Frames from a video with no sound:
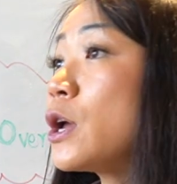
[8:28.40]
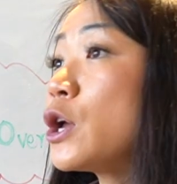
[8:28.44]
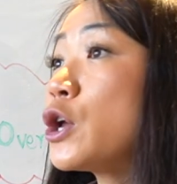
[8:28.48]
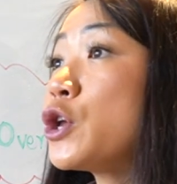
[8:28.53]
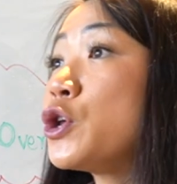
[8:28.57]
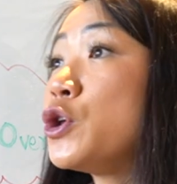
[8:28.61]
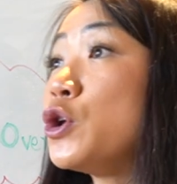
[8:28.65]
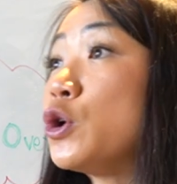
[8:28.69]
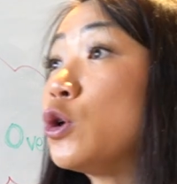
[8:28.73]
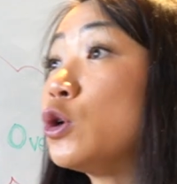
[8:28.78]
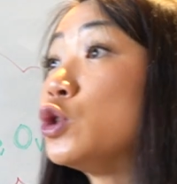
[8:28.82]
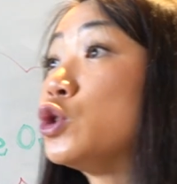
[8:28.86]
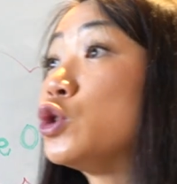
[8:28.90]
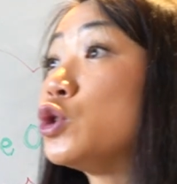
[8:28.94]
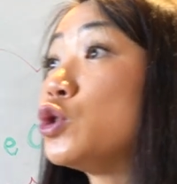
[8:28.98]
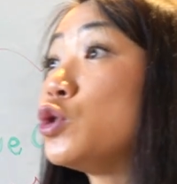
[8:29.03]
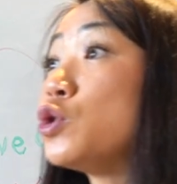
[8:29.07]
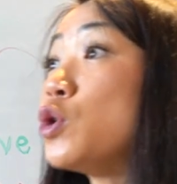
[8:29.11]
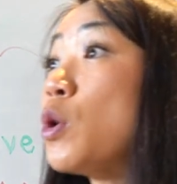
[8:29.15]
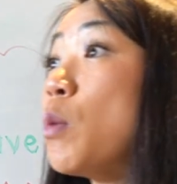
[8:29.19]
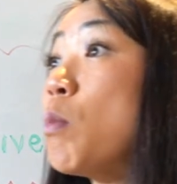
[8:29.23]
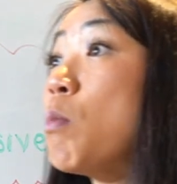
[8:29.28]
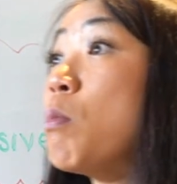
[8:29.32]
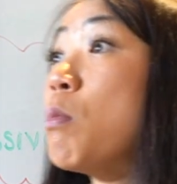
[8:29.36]
You could
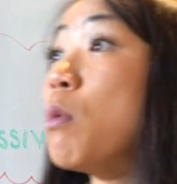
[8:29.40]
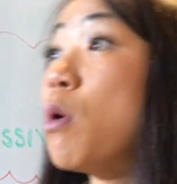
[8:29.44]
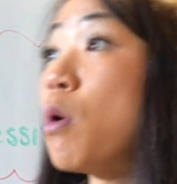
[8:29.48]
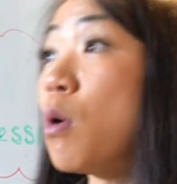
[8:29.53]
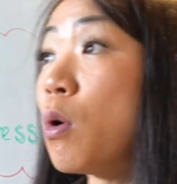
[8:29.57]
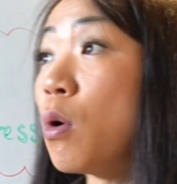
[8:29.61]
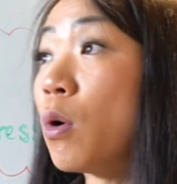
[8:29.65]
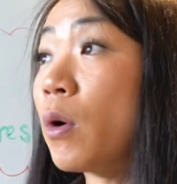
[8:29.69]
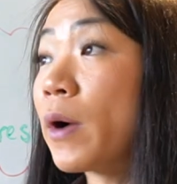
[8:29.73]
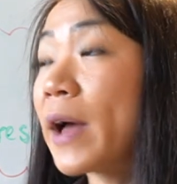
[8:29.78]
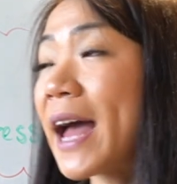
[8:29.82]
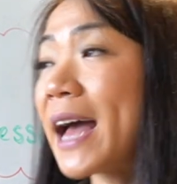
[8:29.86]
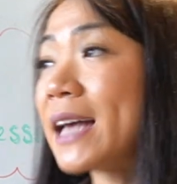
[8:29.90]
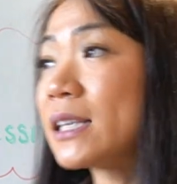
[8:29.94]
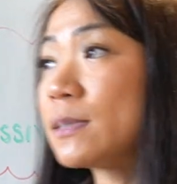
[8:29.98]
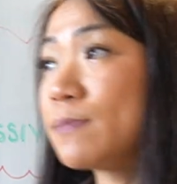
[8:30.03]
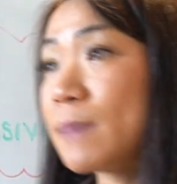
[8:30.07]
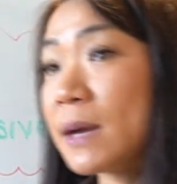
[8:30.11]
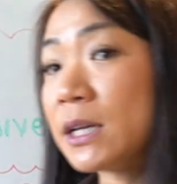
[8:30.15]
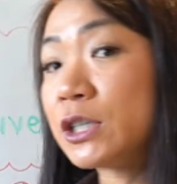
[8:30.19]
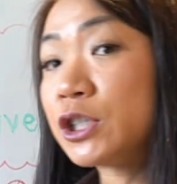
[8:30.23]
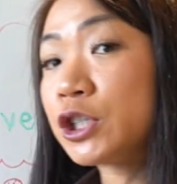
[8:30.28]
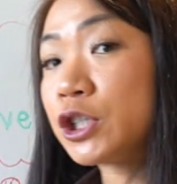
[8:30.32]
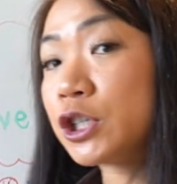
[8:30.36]
do more. As
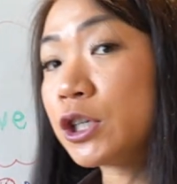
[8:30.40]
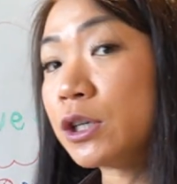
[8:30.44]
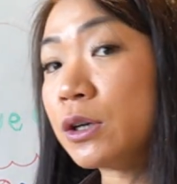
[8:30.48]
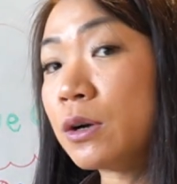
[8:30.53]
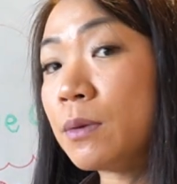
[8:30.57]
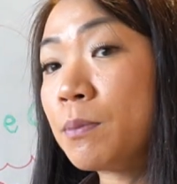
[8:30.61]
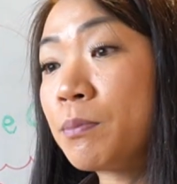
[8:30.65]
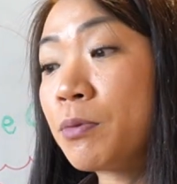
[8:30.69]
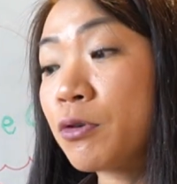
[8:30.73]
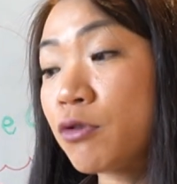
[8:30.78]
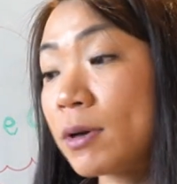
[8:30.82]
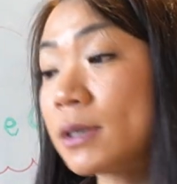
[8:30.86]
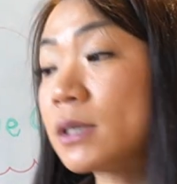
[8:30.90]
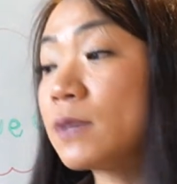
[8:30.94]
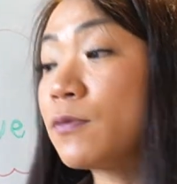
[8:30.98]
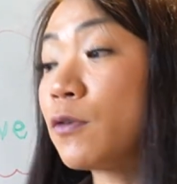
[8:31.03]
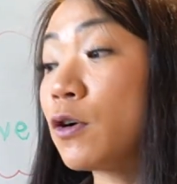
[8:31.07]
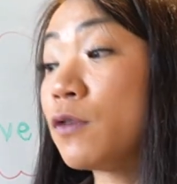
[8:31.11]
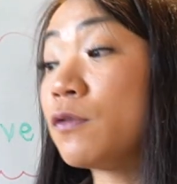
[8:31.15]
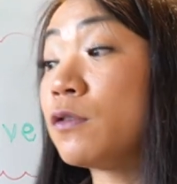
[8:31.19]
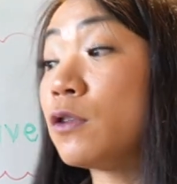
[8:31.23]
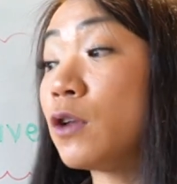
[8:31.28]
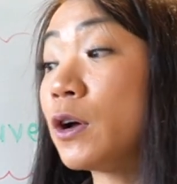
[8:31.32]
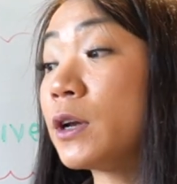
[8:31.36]
mentioned, progressive
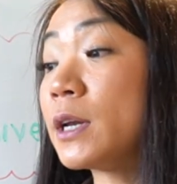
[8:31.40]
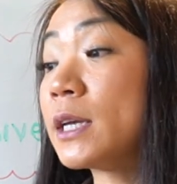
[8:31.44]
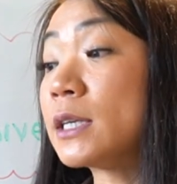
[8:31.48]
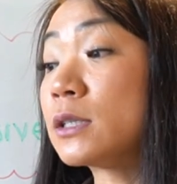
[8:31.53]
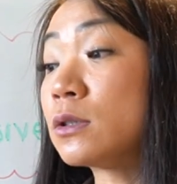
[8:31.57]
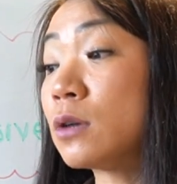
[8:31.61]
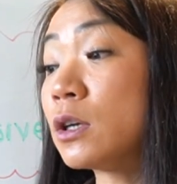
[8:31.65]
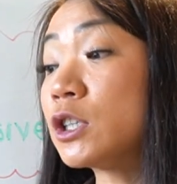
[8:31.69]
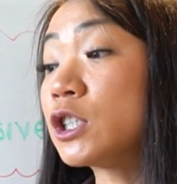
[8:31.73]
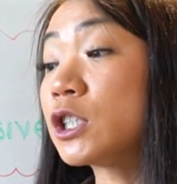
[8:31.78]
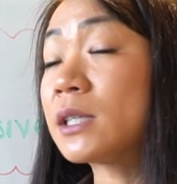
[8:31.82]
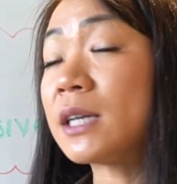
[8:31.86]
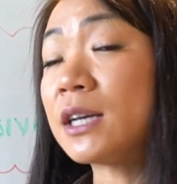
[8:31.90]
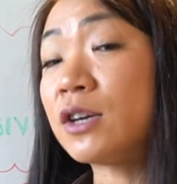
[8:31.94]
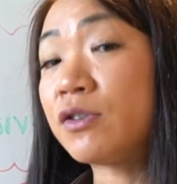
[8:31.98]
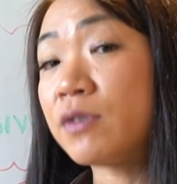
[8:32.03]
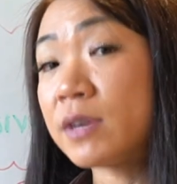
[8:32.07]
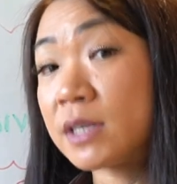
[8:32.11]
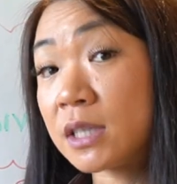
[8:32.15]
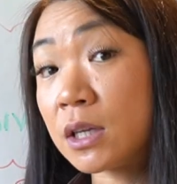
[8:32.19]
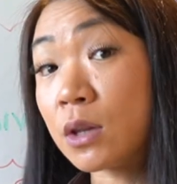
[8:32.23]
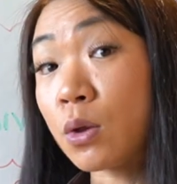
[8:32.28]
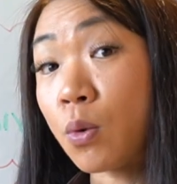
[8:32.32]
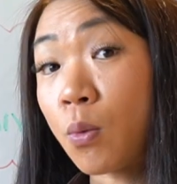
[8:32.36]
overload is not just
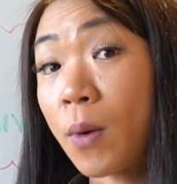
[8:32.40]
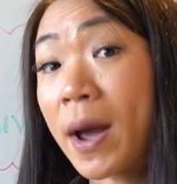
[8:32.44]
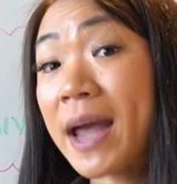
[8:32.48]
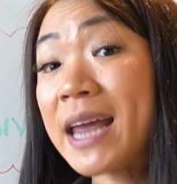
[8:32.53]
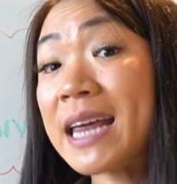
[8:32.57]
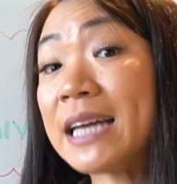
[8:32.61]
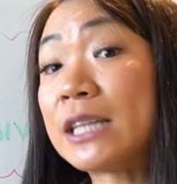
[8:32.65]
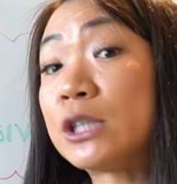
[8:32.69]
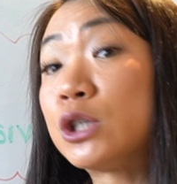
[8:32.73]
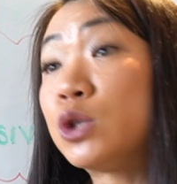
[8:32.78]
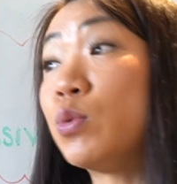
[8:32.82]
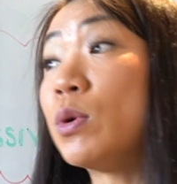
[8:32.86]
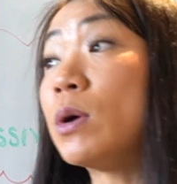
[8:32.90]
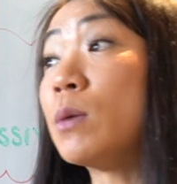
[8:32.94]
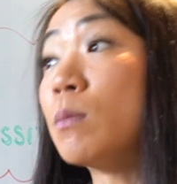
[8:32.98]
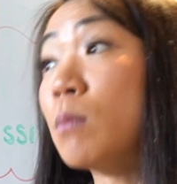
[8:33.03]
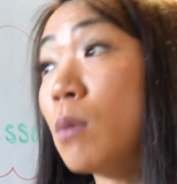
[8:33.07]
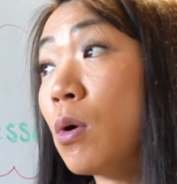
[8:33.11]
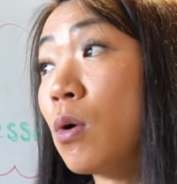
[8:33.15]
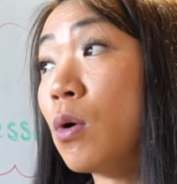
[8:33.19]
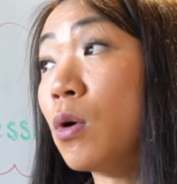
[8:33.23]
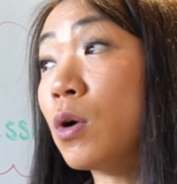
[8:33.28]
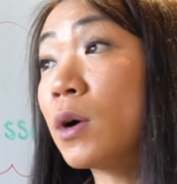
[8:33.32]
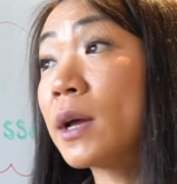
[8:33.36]
increasing the weight, it's doing
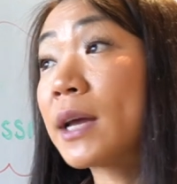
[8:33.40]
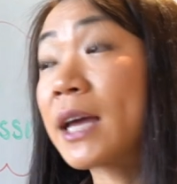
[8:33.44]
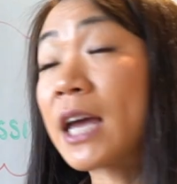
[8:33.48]
more.